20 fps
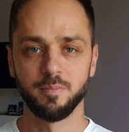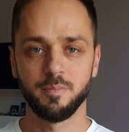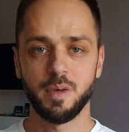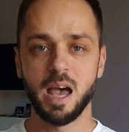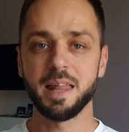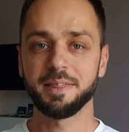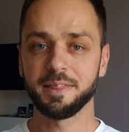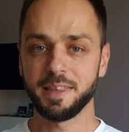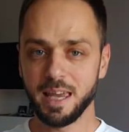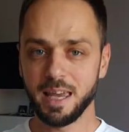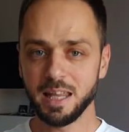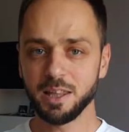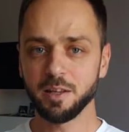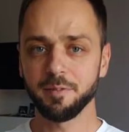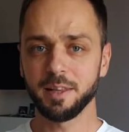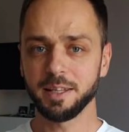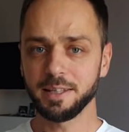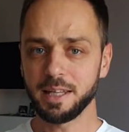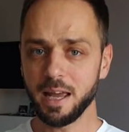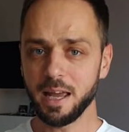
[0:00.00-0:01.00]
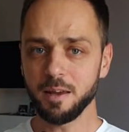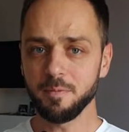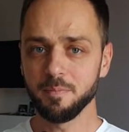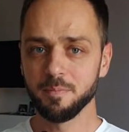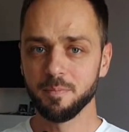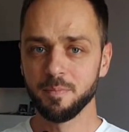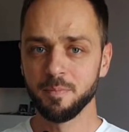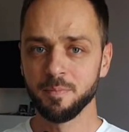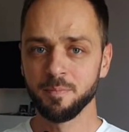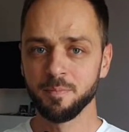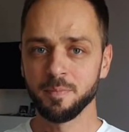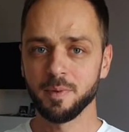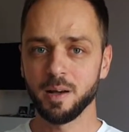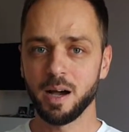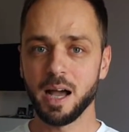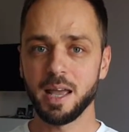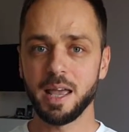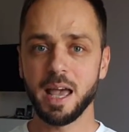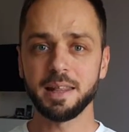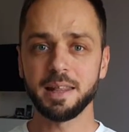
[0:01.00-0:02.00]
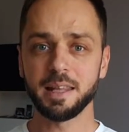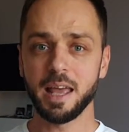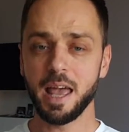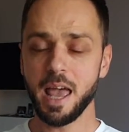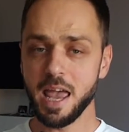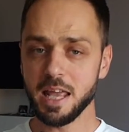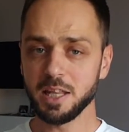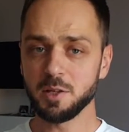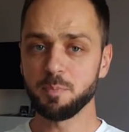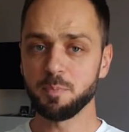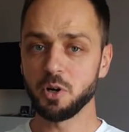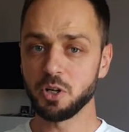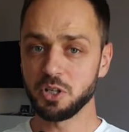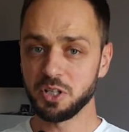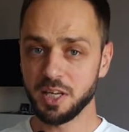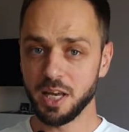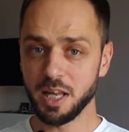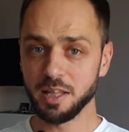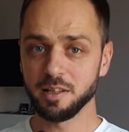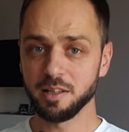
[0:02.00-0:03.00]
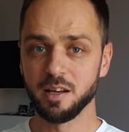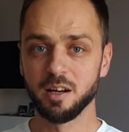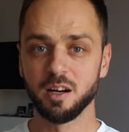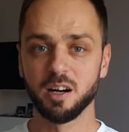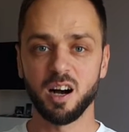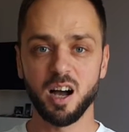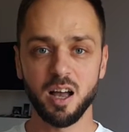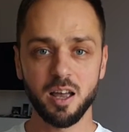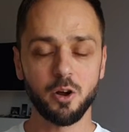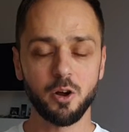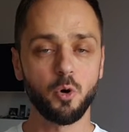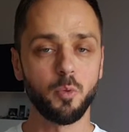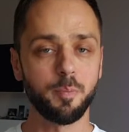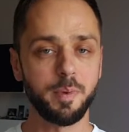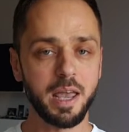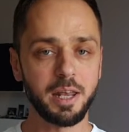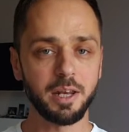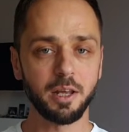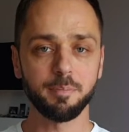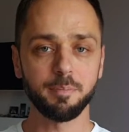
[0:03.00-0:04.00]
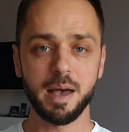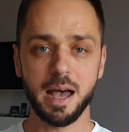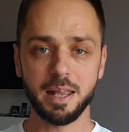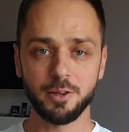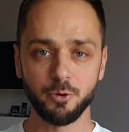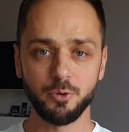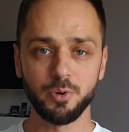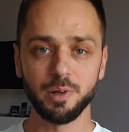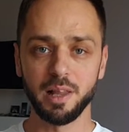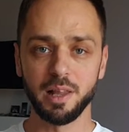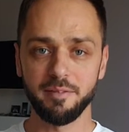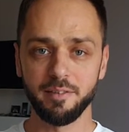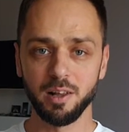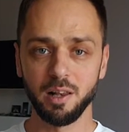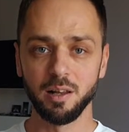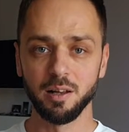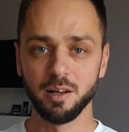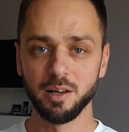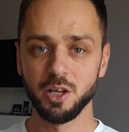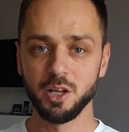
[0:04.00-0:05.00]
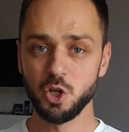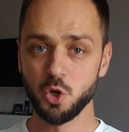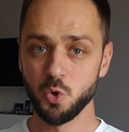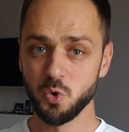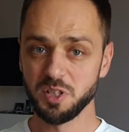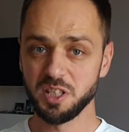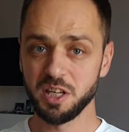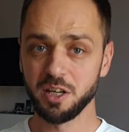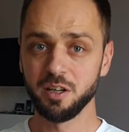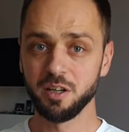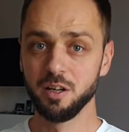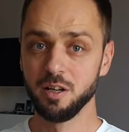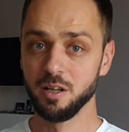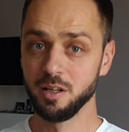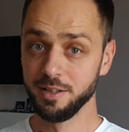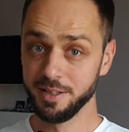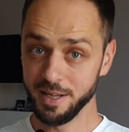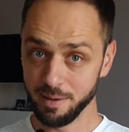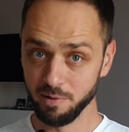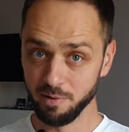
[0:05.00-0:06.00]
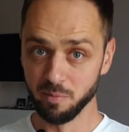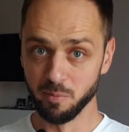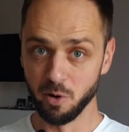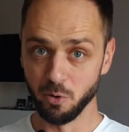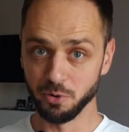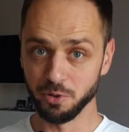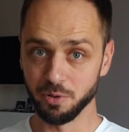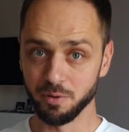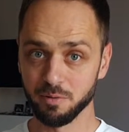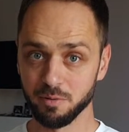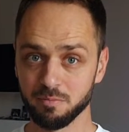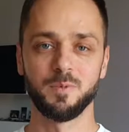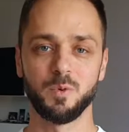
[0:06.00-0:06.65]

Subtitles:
At the end of the day, I had 8% higher remaining battery level using double motor.